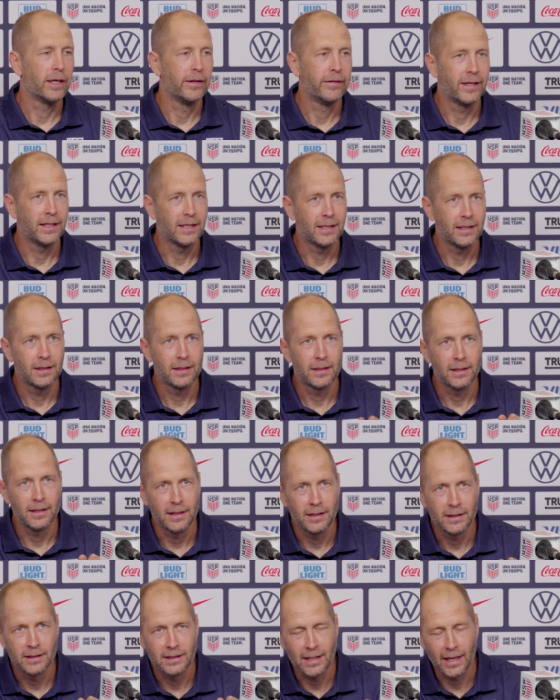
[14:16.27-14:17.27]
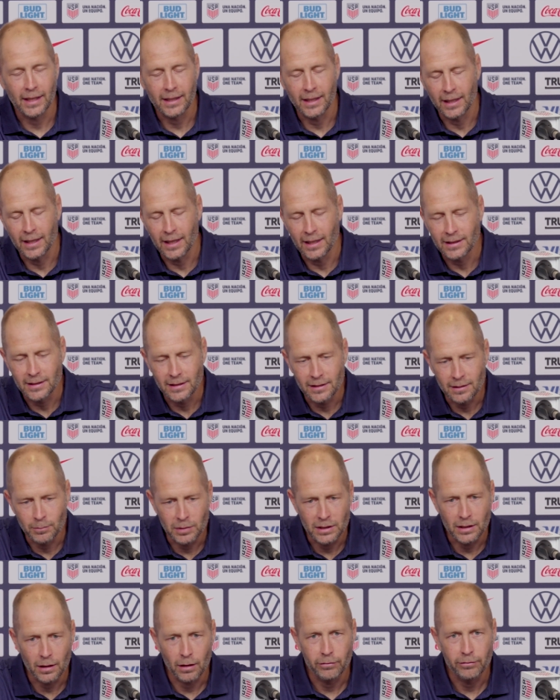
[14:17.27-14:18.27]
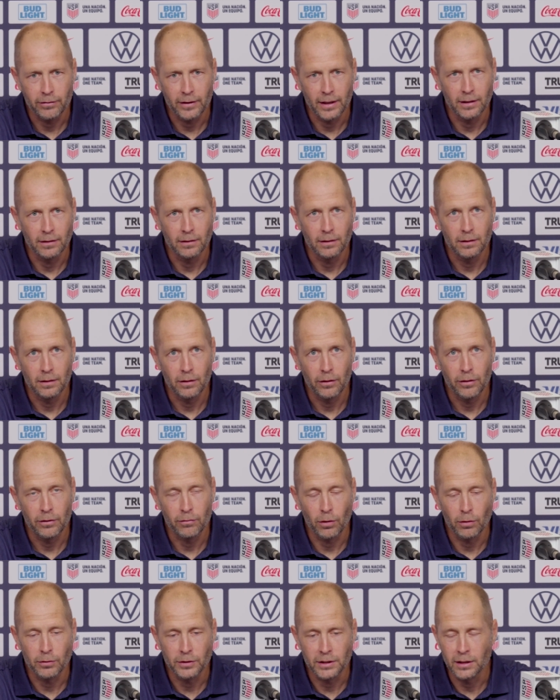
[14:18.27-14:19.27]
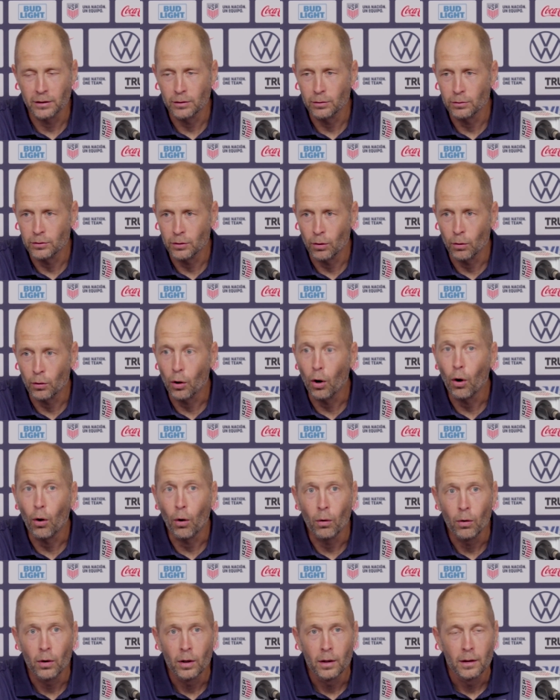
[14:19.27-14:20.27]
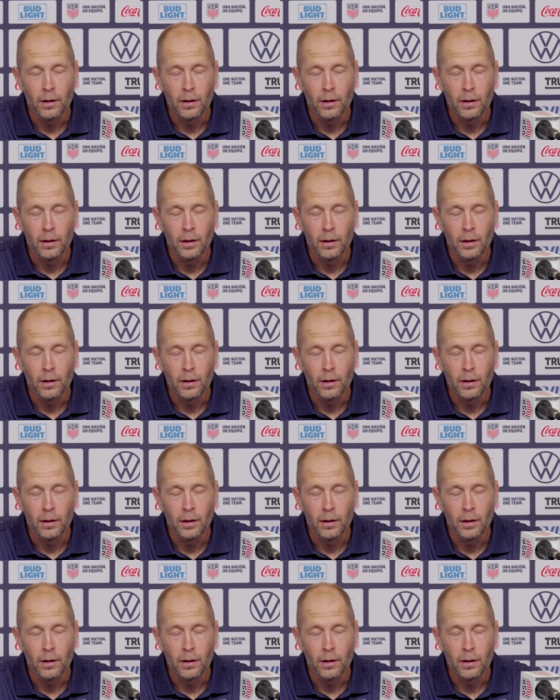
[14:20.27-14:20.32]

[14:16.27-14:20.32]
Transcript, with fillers: and then he he second guesses himself and throws it into his own goal.